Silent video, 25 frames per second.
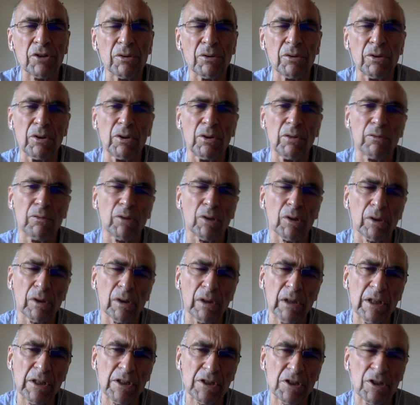you've got a
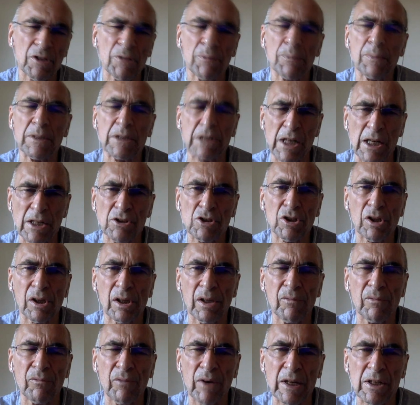list of potential
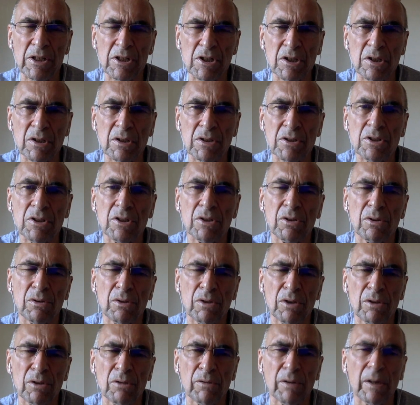investors who
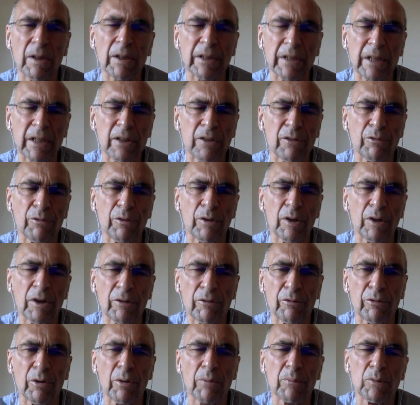you've identified
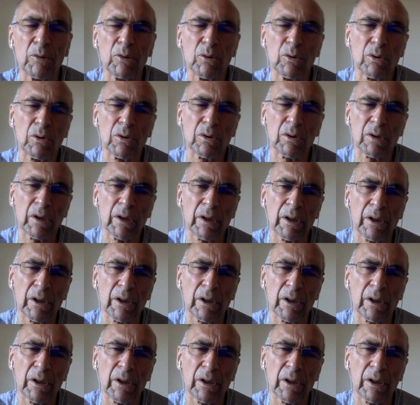from your